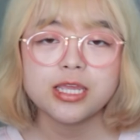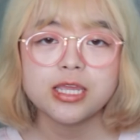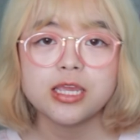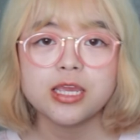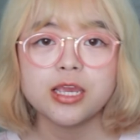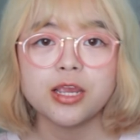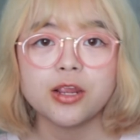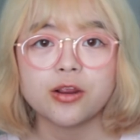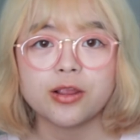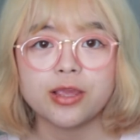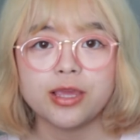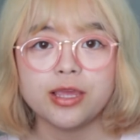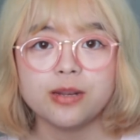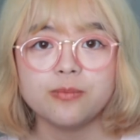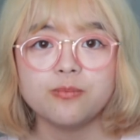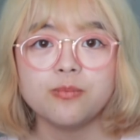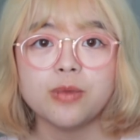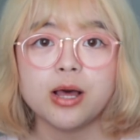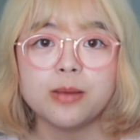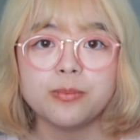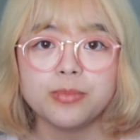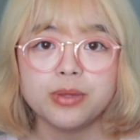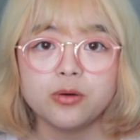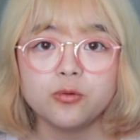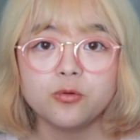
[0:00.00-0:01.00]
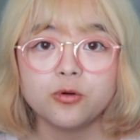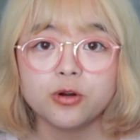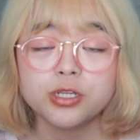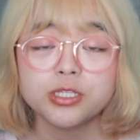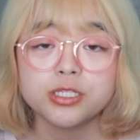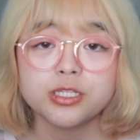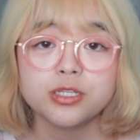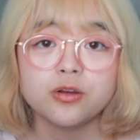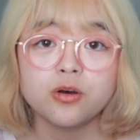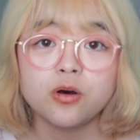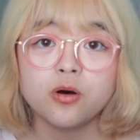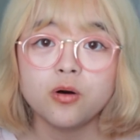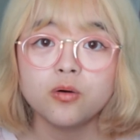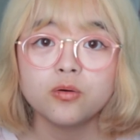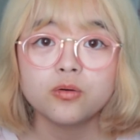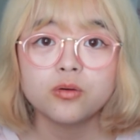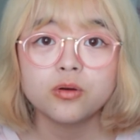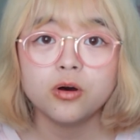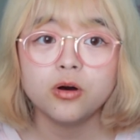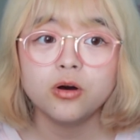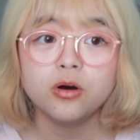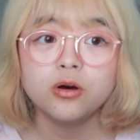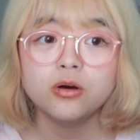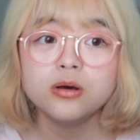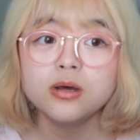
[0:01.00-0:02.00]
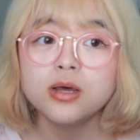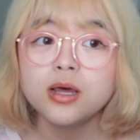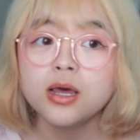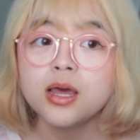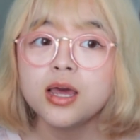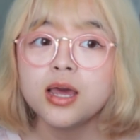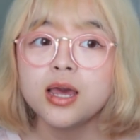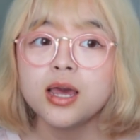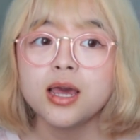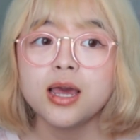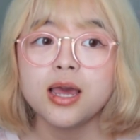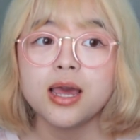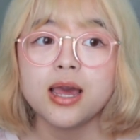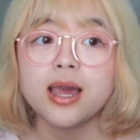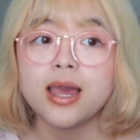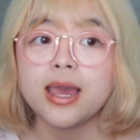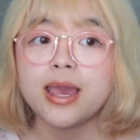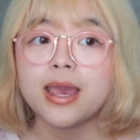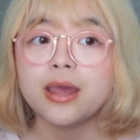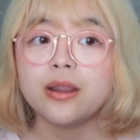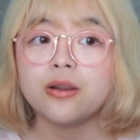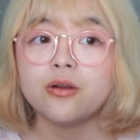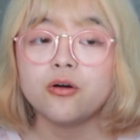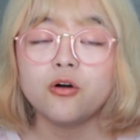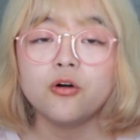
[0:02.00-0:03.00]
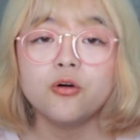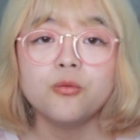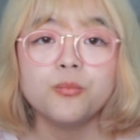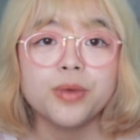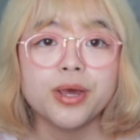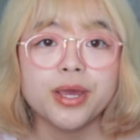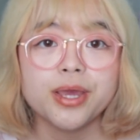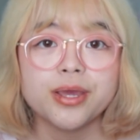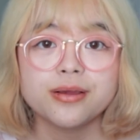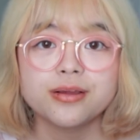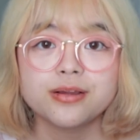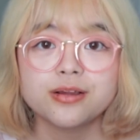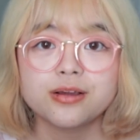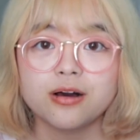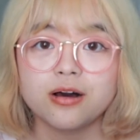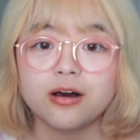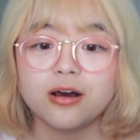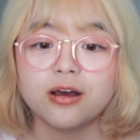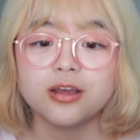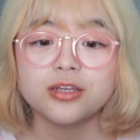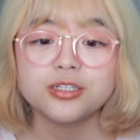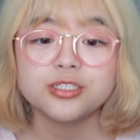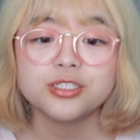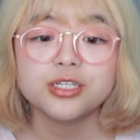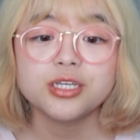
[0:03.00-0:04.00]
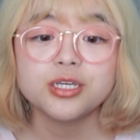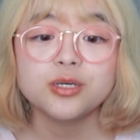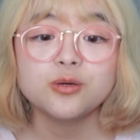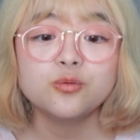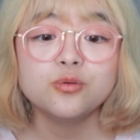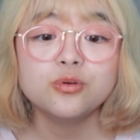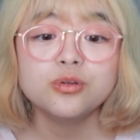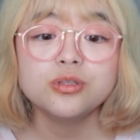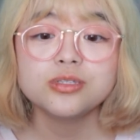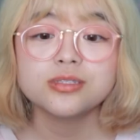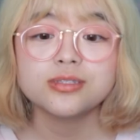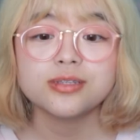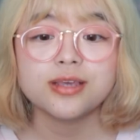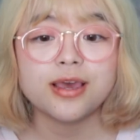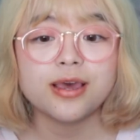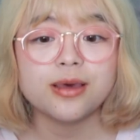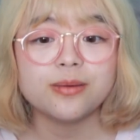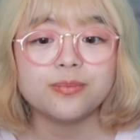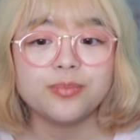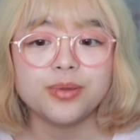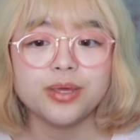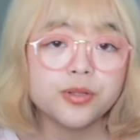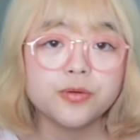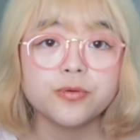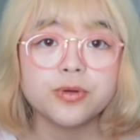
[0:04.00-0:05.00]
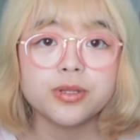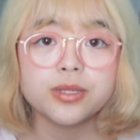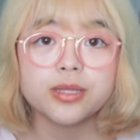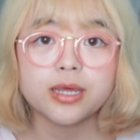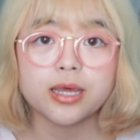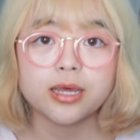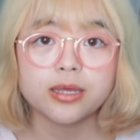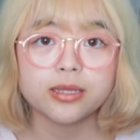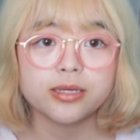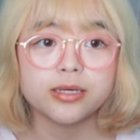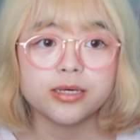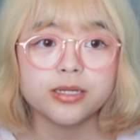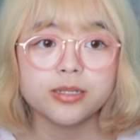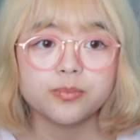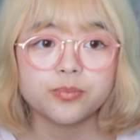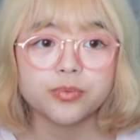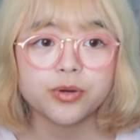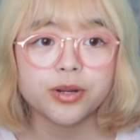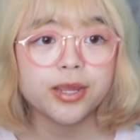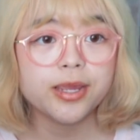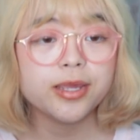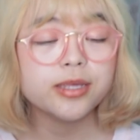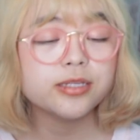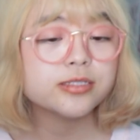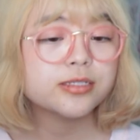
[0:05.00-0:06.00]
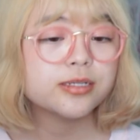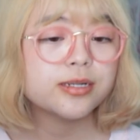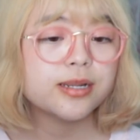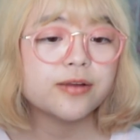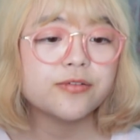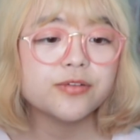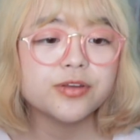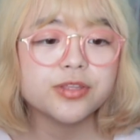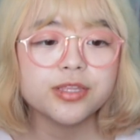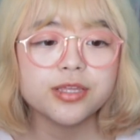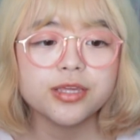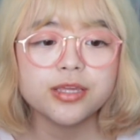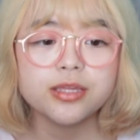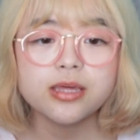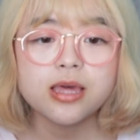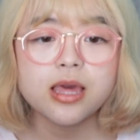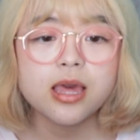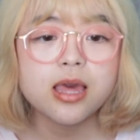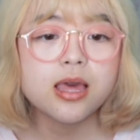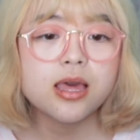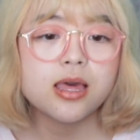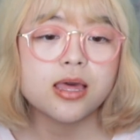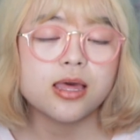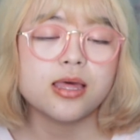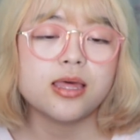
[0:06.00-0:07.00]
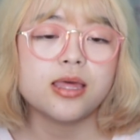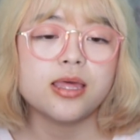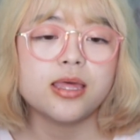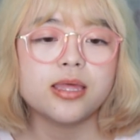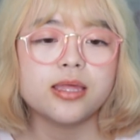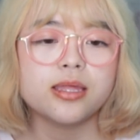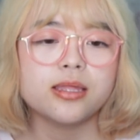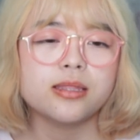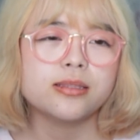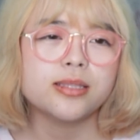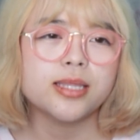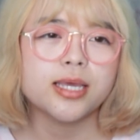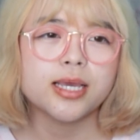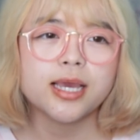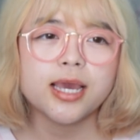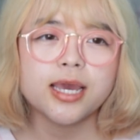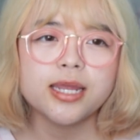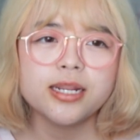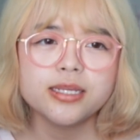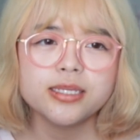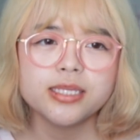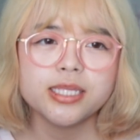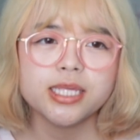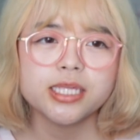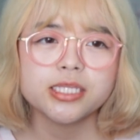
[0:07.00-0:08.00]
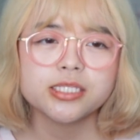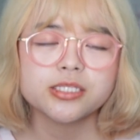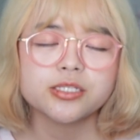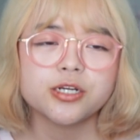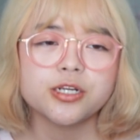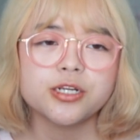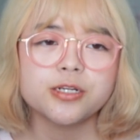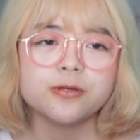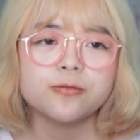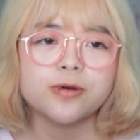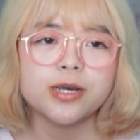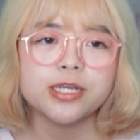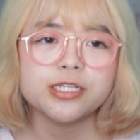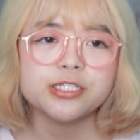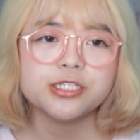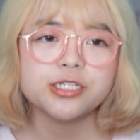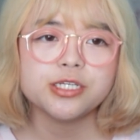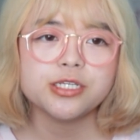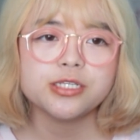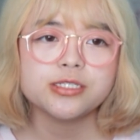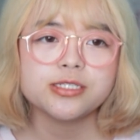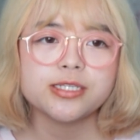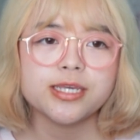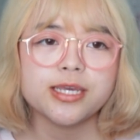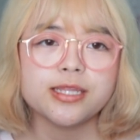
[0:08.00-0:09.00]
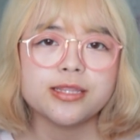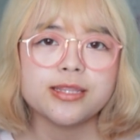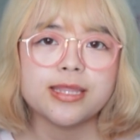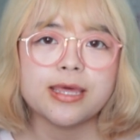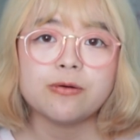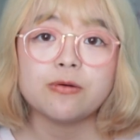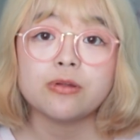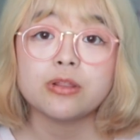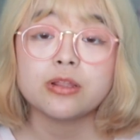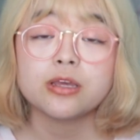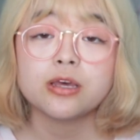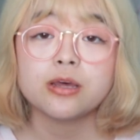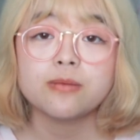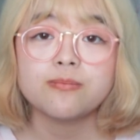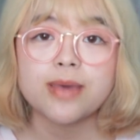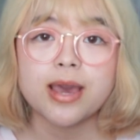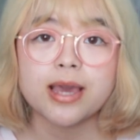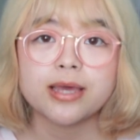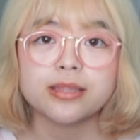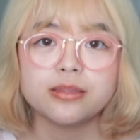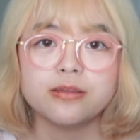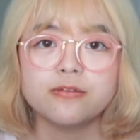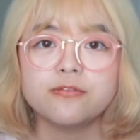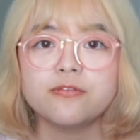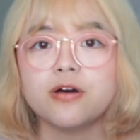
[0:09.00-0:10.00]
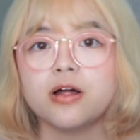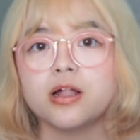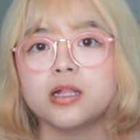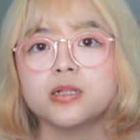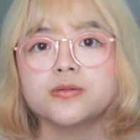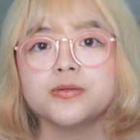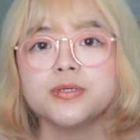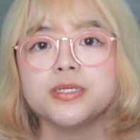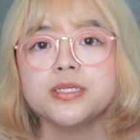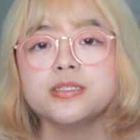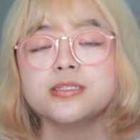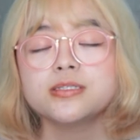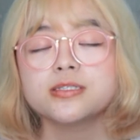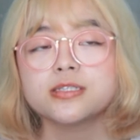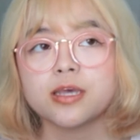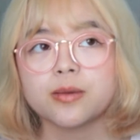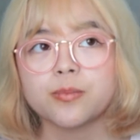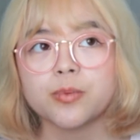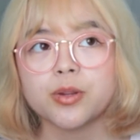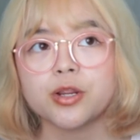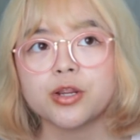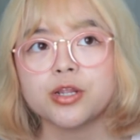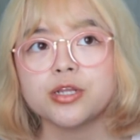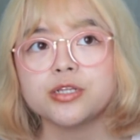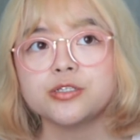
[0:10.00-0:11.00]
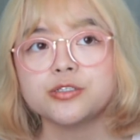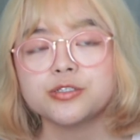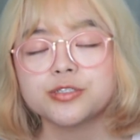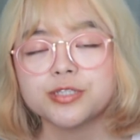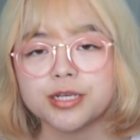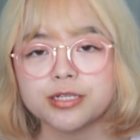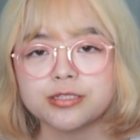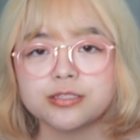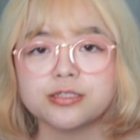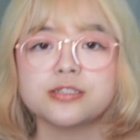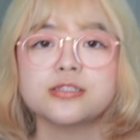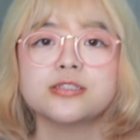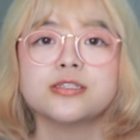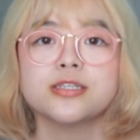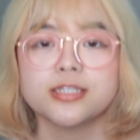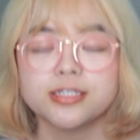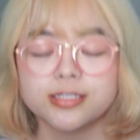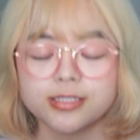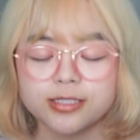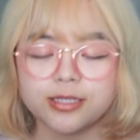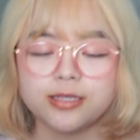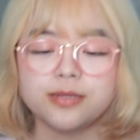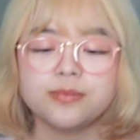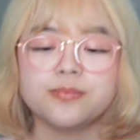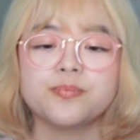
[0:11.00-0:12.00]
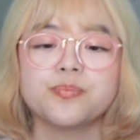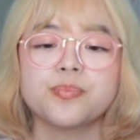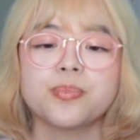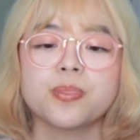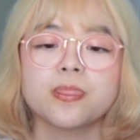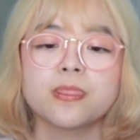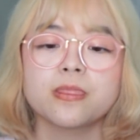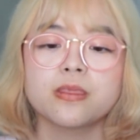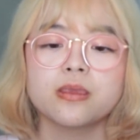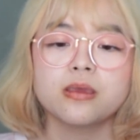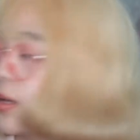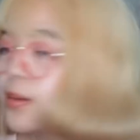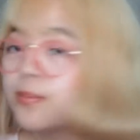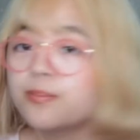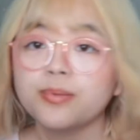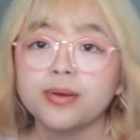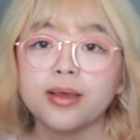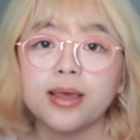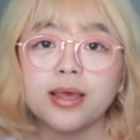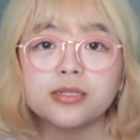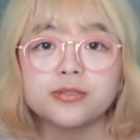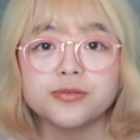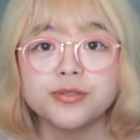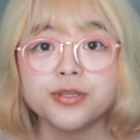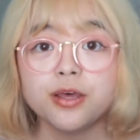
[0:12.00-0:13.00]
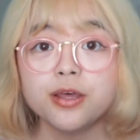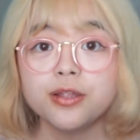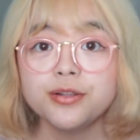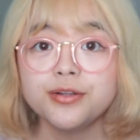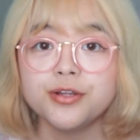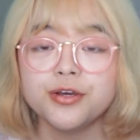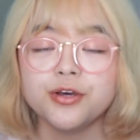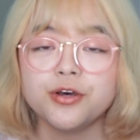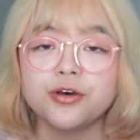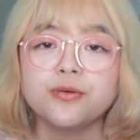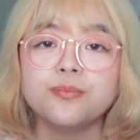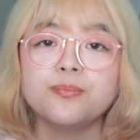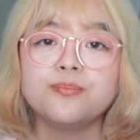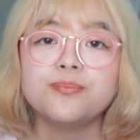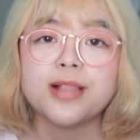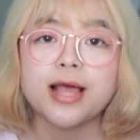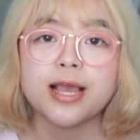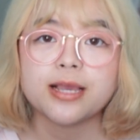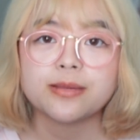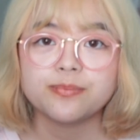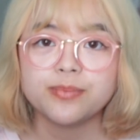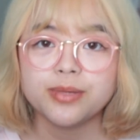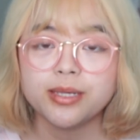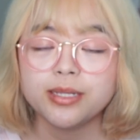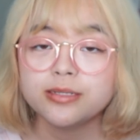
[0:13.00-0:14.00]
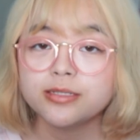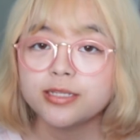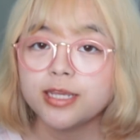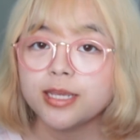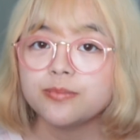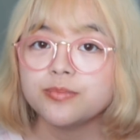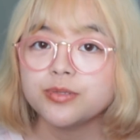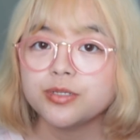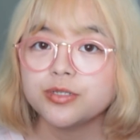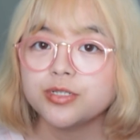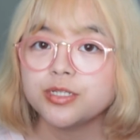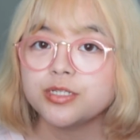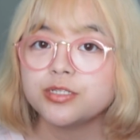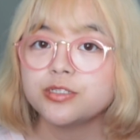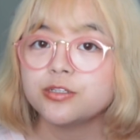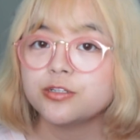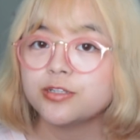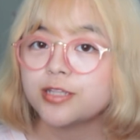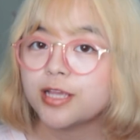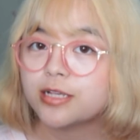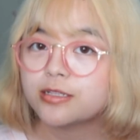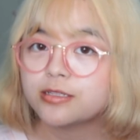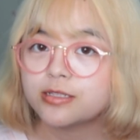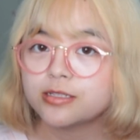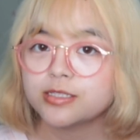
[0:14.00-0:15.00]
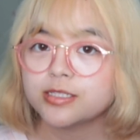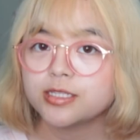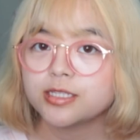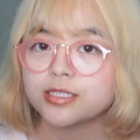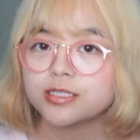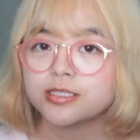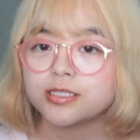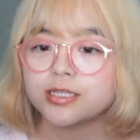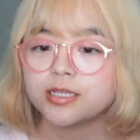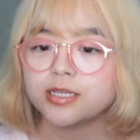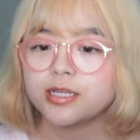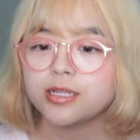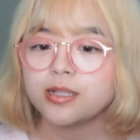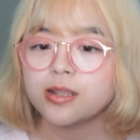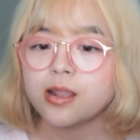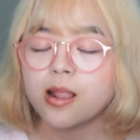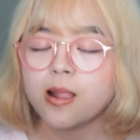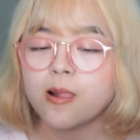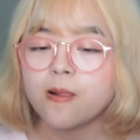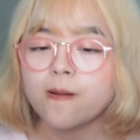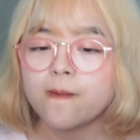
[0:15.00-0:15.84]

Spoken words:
Here in Mama Awards in Hong Kong, and oh my gosh, it was epic. 21 got good praise and everything, and that kind of kickstarted YG saying they would come back the following summer in 2016. But as we all know, Blackpink debuted in 2016